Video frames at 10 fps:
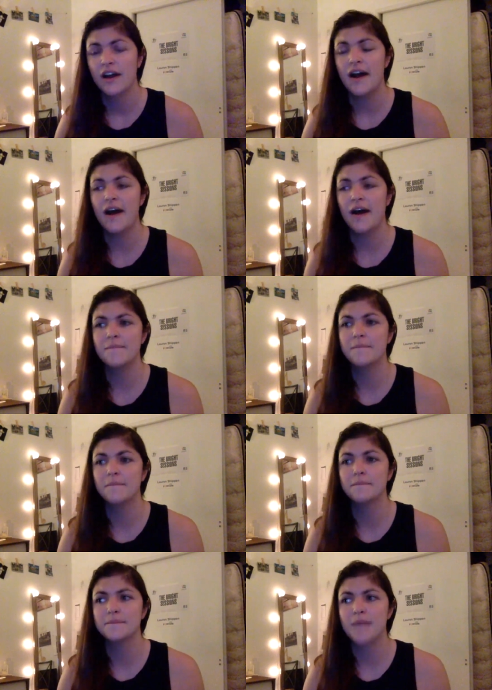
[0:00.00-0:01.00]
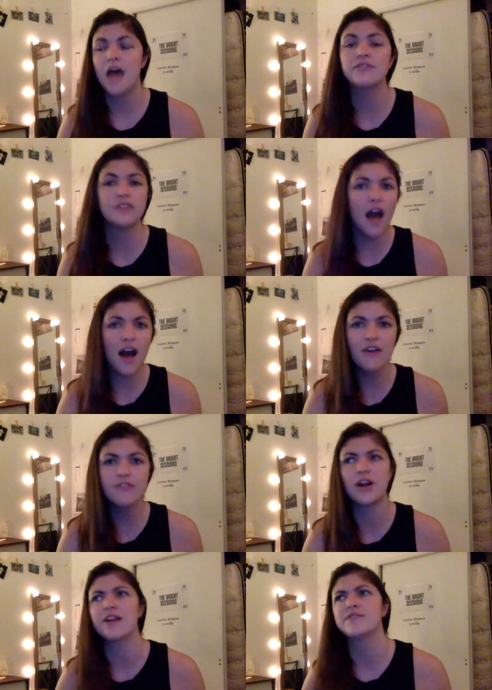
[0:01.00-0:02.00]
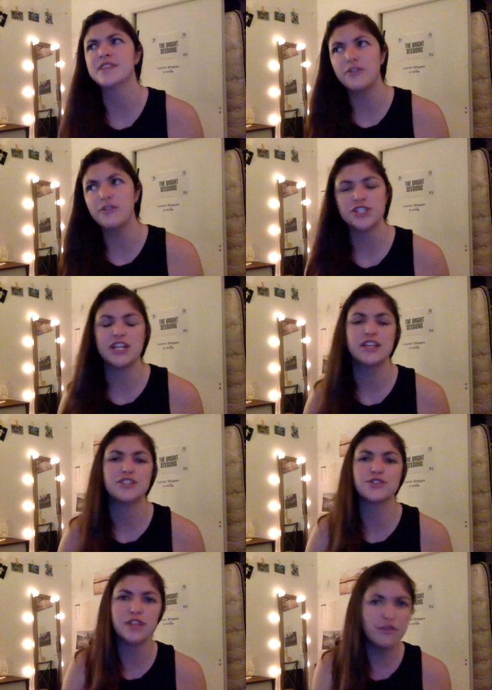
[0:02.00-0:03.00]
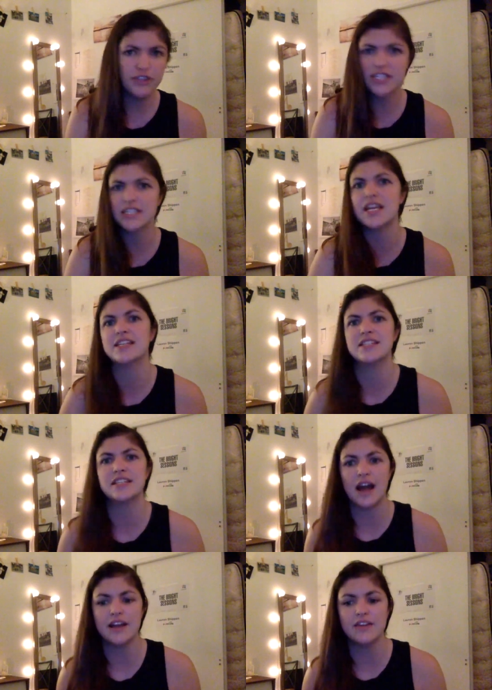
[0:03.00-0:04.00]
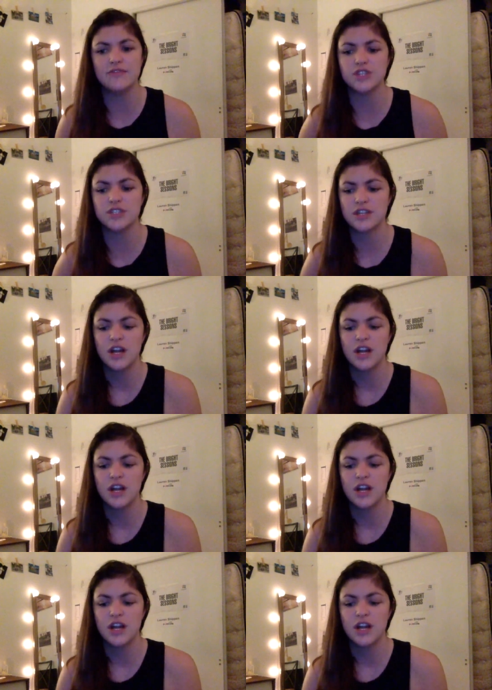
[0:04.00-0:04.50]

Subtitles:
out of love or out of selfishness or selflessness, and kind of just